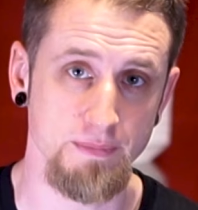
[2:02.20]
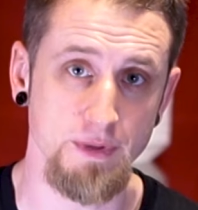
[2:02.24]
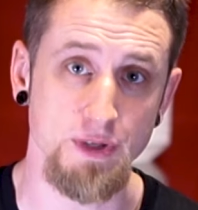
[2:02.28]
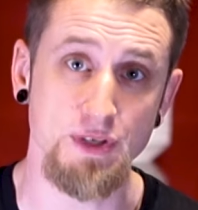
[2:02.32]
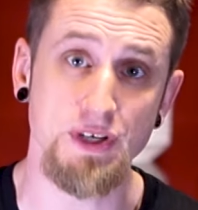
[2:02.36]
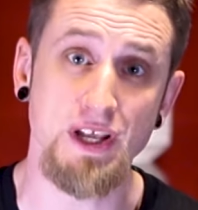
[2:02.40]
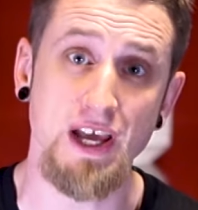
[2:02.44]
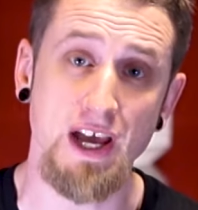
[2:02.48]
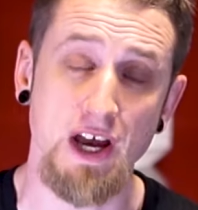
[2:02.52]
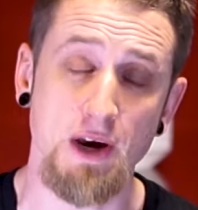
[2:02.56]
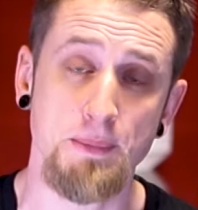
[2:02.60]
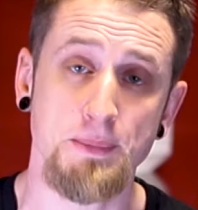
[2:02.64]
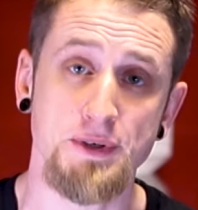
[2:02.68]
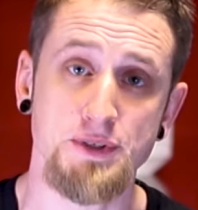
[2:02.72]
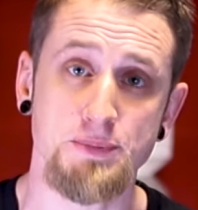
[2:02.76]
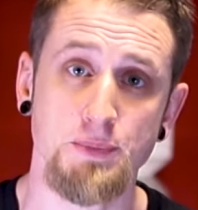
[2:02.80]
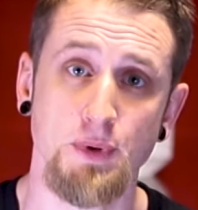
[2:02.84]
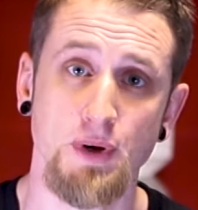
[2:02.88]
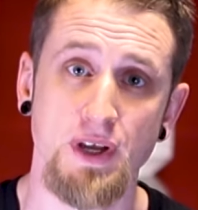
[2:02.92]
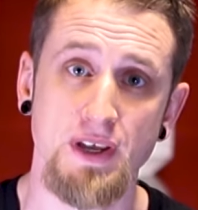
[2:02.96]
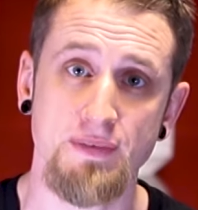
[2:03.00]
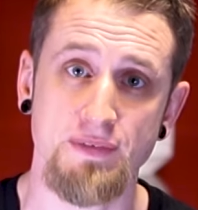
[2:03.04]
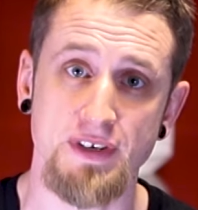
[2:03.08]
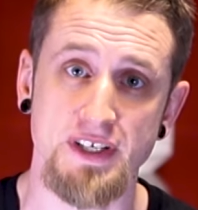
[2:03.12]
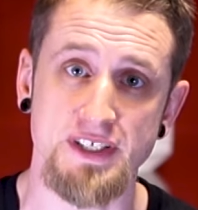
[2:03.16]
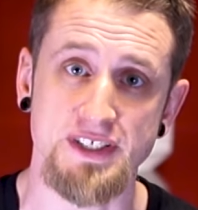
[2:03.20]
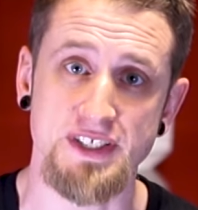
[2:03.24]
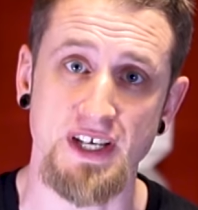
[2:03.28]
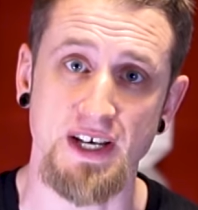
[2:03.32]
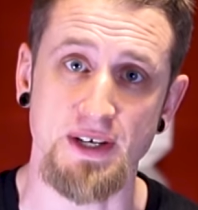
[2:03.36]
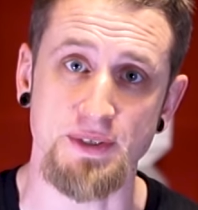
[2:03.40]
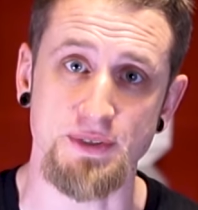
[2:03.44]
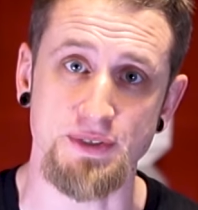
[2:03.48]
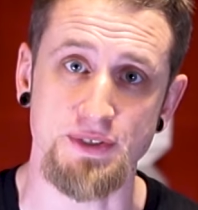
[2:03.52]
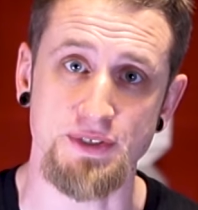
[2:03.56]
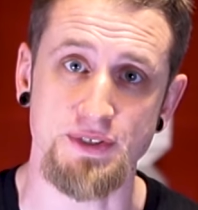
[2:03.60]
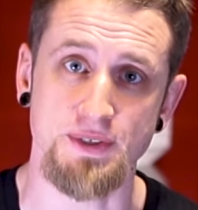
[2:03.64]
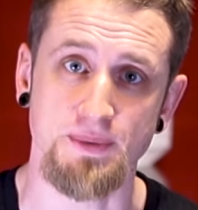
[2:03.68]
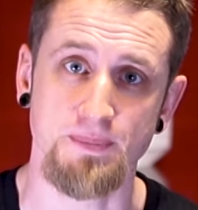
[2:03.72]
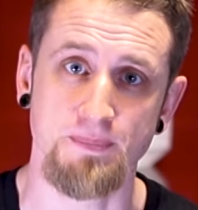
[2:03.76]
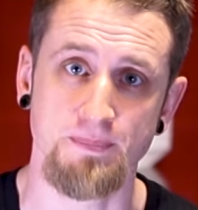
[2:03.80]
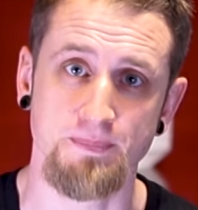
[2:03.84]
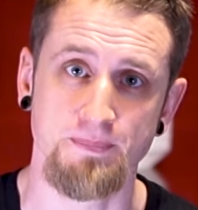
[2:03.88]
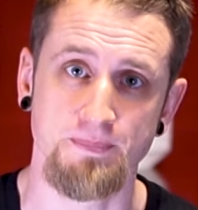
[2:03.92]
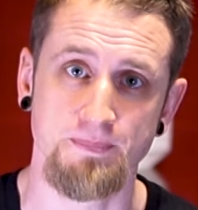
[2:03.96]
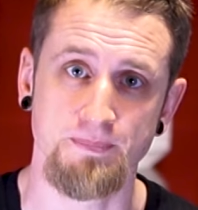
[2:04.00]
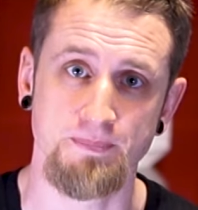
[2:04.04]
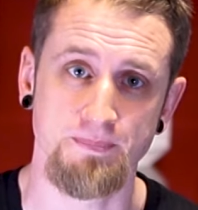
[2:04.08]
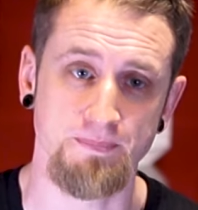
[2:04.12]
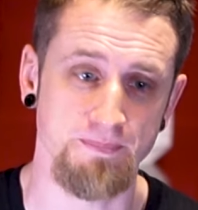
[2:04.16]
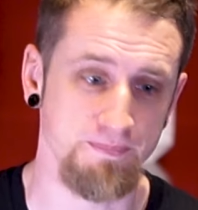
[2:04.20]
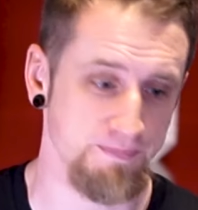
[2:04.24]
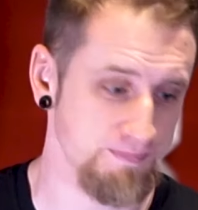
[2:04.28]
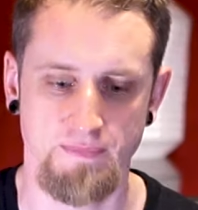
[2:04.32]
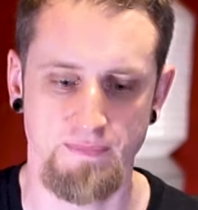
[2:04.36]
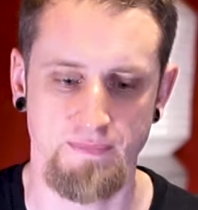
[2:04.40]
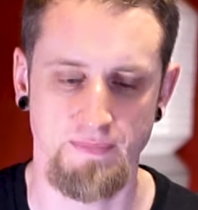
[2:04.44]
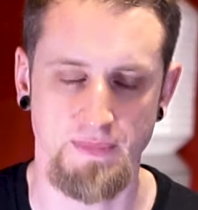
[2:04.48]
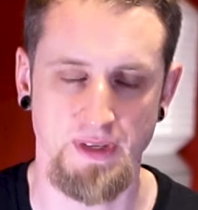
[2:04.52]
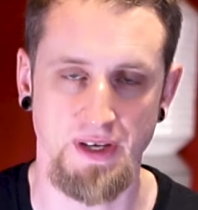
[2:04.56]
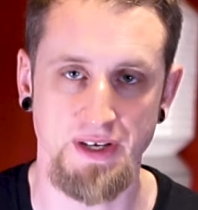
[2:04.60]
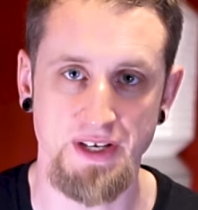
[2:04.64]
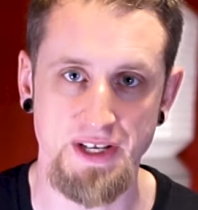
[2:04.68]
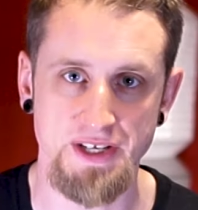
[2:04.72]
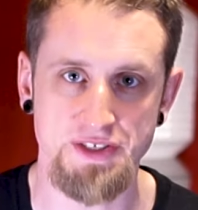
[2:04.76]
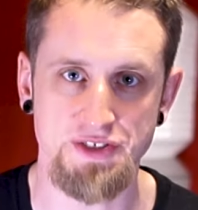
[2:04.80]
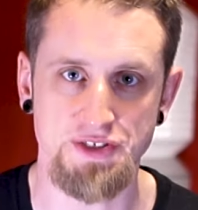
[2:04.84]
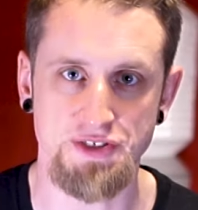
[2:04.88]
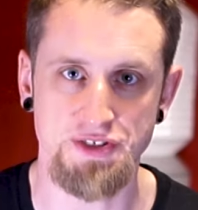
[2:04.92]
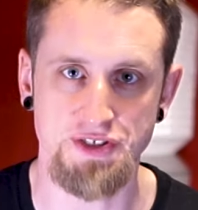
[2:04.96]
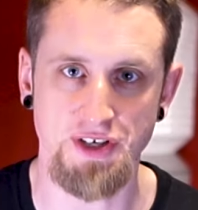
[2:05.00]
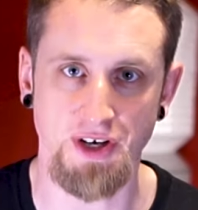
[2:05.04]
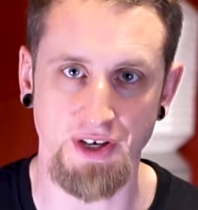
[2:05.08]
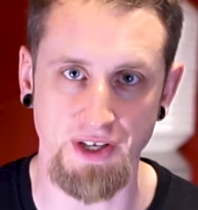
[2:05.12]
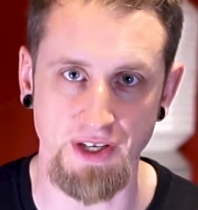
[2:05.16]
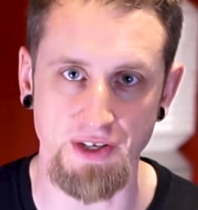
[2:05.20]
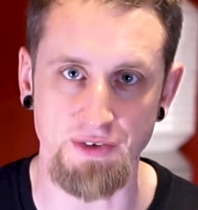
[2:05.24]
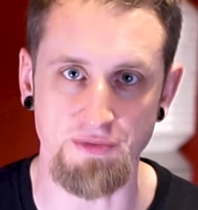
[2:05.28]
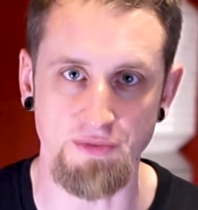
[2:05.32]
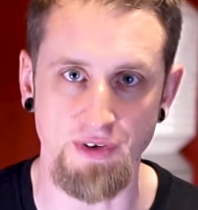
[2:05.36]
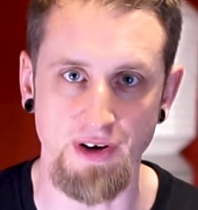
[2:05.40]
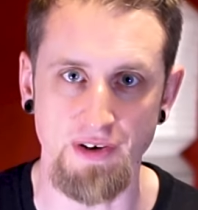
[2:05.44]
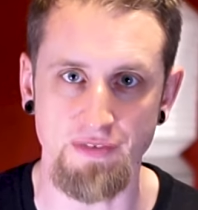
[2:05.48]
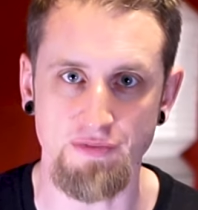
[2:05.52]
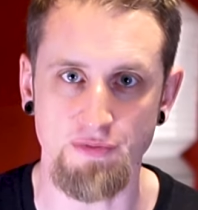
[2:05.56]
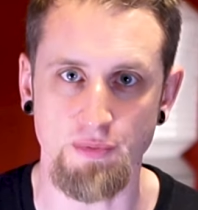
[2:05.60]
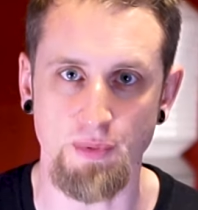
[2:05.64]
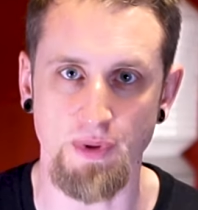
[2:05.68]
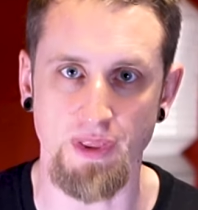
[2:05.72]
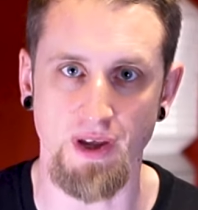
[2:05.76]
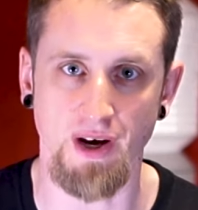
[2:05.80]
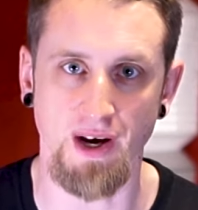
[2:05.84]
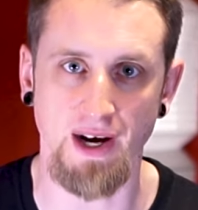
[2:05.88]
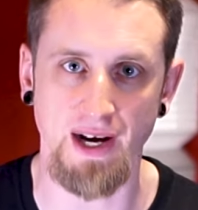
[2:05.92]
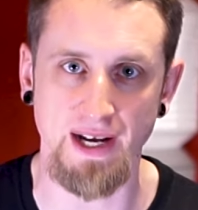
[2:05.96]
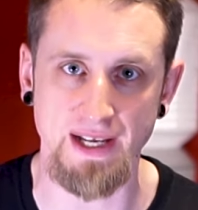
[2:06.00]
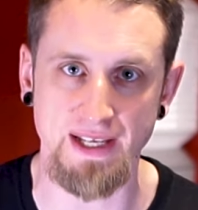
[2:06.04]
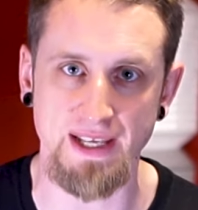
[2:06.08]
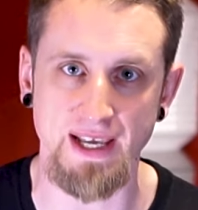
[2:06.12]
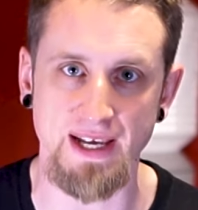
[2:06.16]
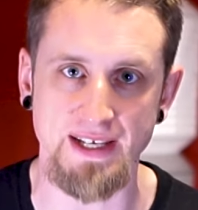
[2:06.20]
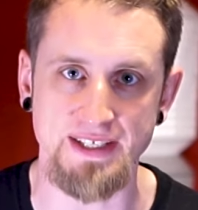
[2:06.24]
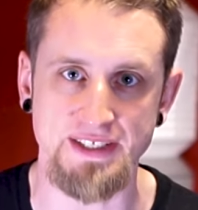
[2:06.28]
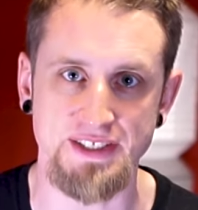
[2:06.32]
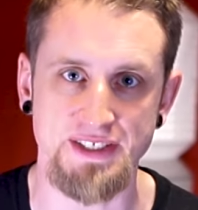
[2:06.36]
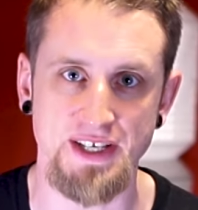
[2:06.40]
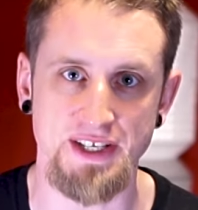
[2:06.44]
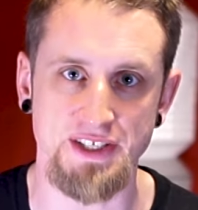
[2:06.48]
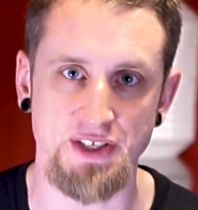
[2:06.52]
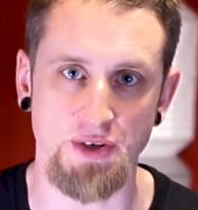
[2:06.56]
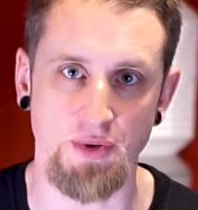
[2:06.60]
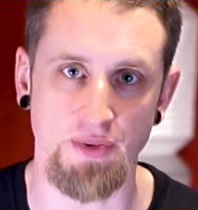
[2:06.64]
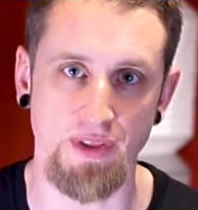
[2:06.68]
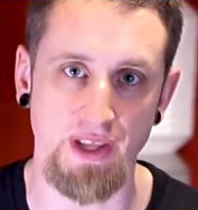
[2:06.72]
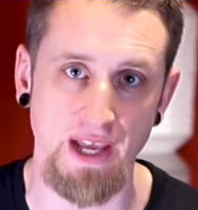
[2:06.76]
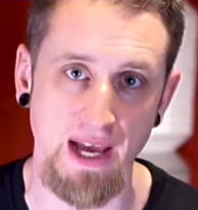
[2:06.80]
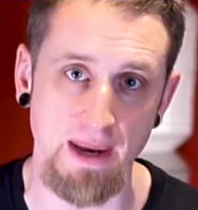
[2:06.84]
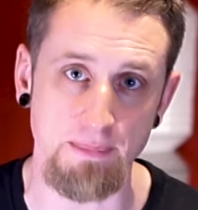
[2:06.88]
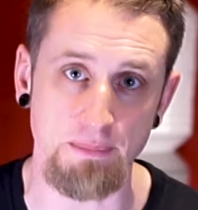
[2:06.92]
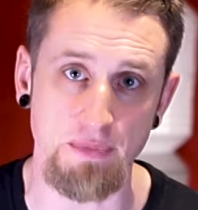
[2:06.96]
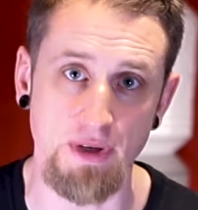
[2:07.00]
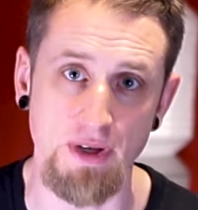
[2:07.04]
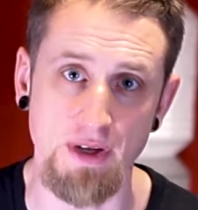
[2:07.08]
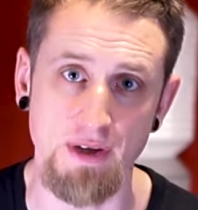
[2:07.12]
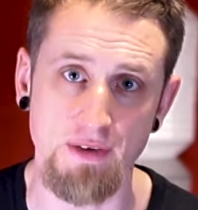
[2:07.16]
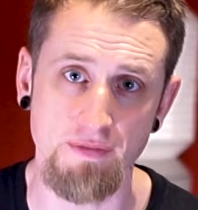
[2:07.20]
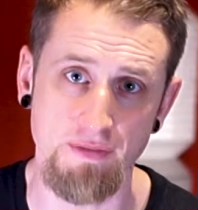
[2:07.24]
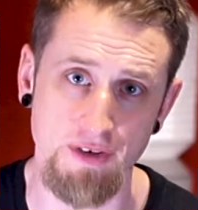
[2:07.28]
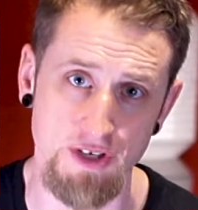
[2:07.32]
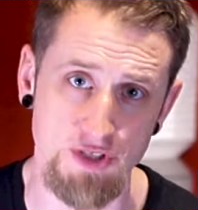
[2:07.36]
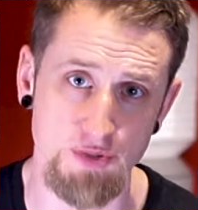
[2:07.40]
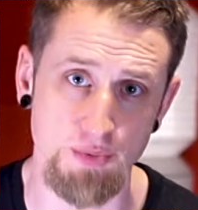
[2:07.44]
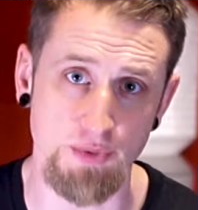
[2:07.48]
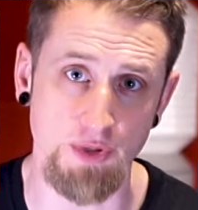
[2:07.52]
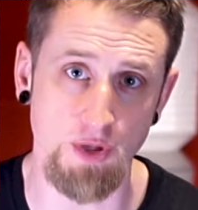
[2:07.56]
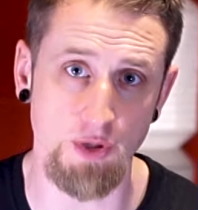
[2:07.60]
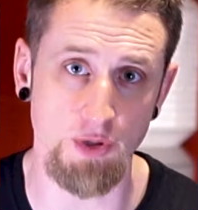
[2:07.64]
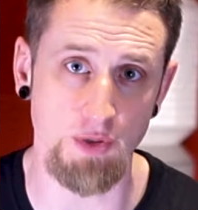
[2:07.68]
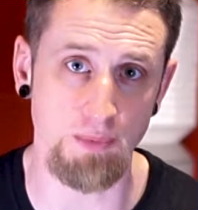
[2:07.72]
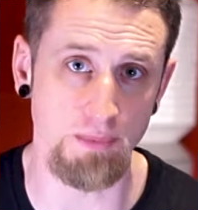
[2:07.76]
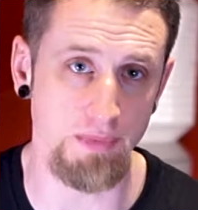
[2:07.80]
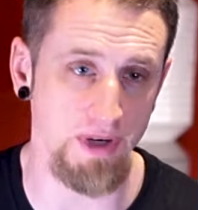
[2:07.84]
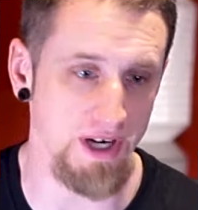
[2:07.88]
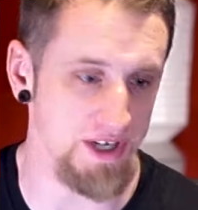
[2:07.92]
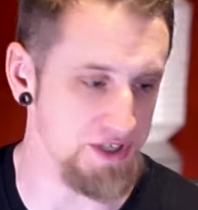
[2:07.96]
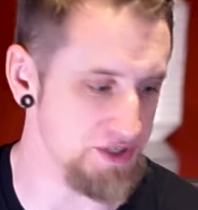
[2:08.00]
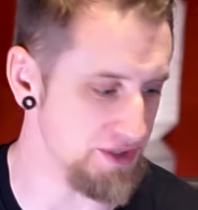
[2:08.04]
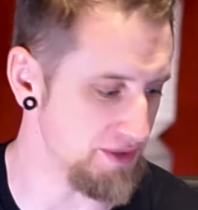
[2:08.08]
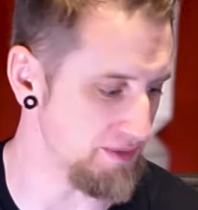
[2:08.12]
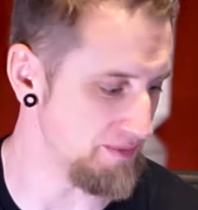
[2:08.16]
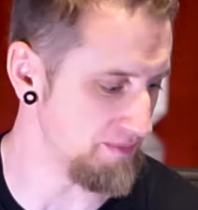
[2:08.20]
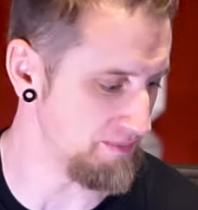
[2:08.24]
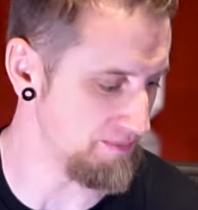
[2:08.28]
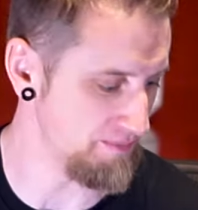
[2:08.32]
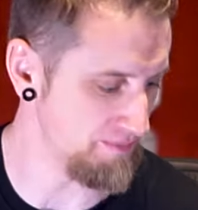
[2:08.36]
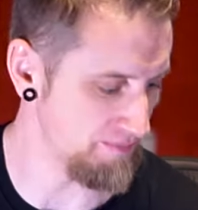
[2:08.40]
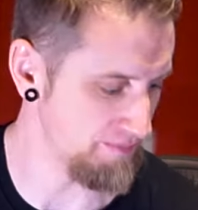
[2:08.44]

You can hear how much more even it sounds. And here's a chugging riff with a high gain setting on the amp, first with no compression.